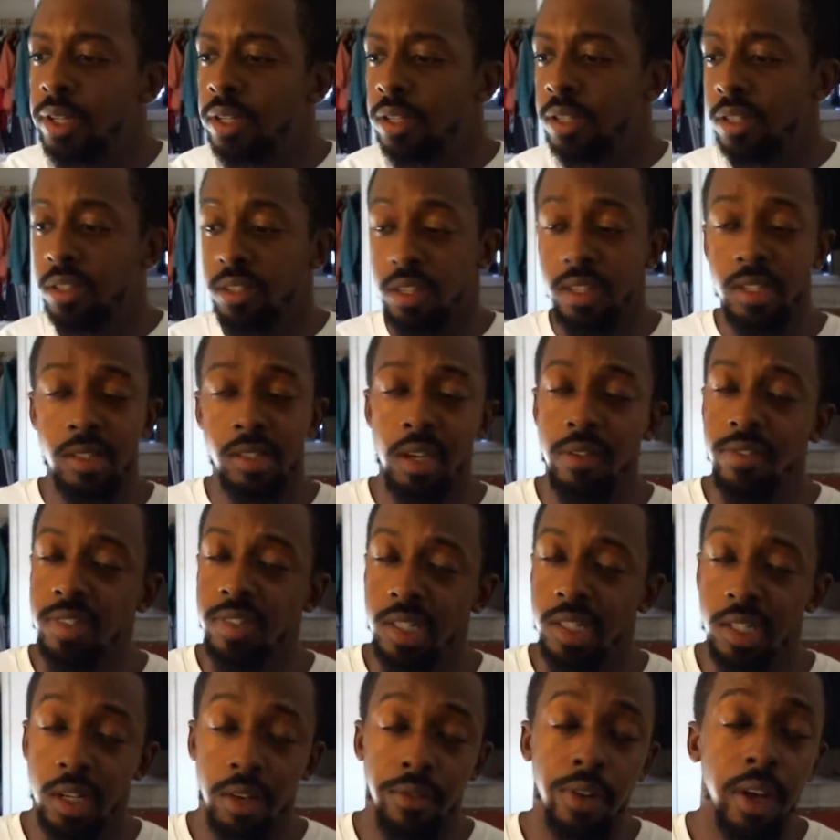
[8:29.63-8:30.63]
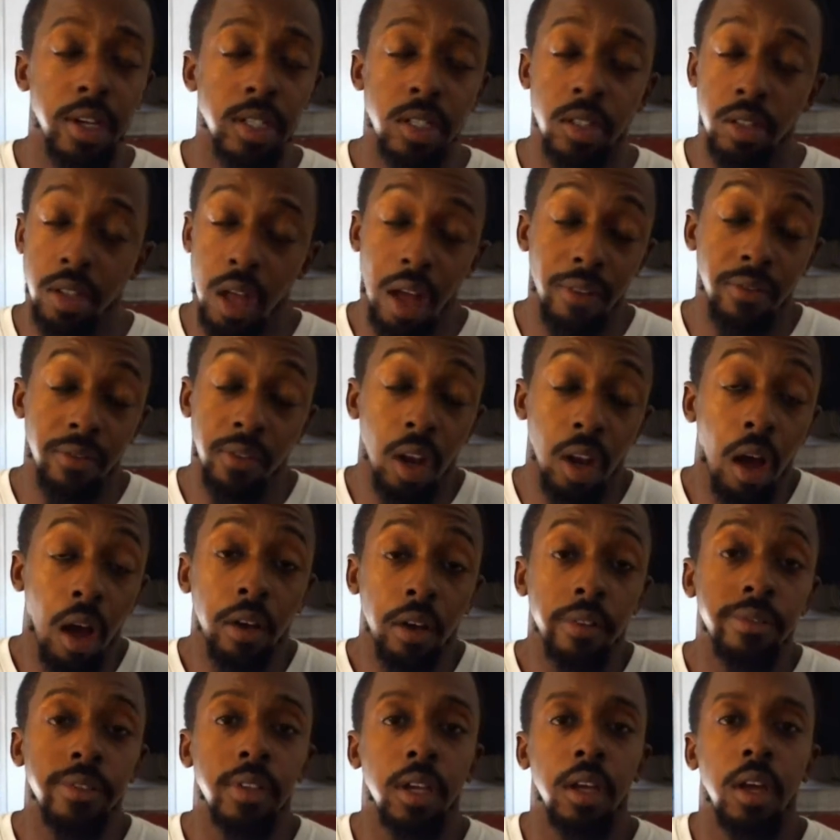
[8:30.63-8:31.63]
and things I've seen, I've
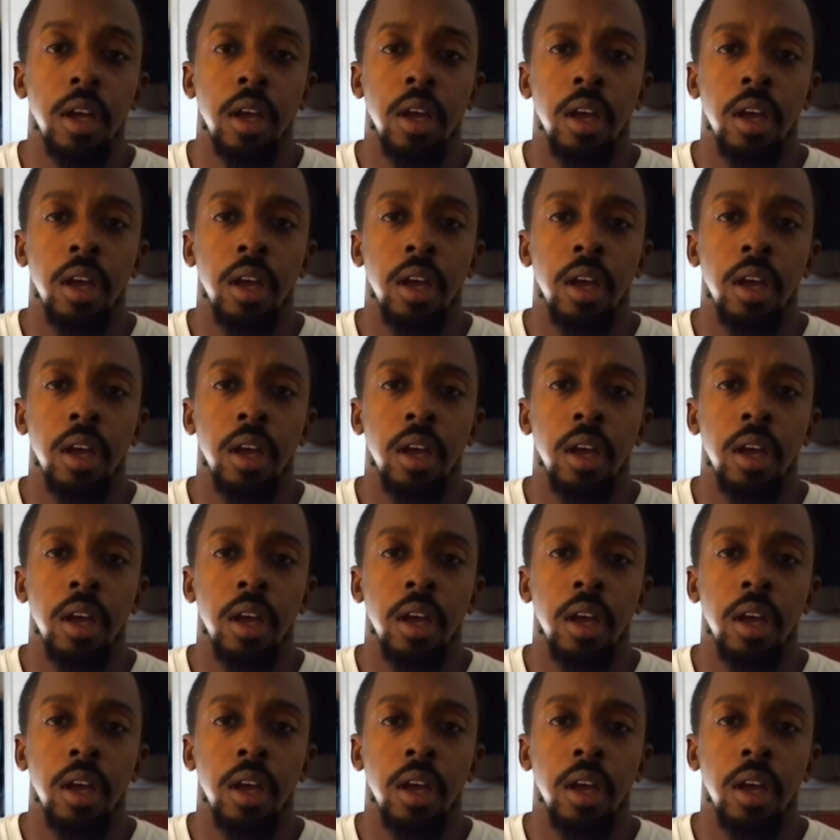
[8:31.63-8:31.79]
loved.